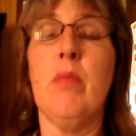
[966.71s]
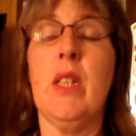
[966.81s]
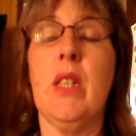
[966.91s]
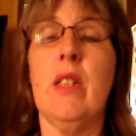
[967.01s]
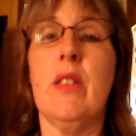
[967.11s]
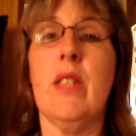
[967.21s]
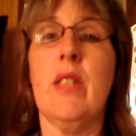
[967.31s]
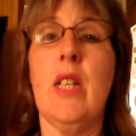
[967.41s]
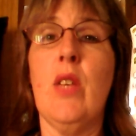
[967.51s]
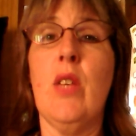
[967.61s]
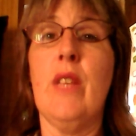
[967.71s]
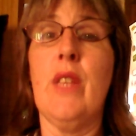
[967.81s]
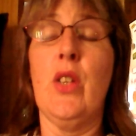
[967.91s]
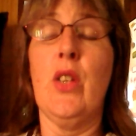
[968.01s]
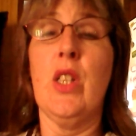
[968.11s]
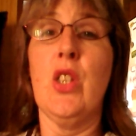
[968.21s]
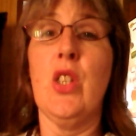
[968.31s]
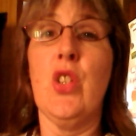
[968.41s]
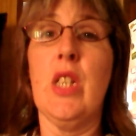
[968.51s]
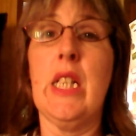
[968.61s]
because they don't have air
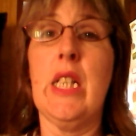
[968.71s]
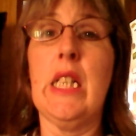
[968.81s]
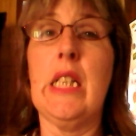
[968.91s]
conditioning.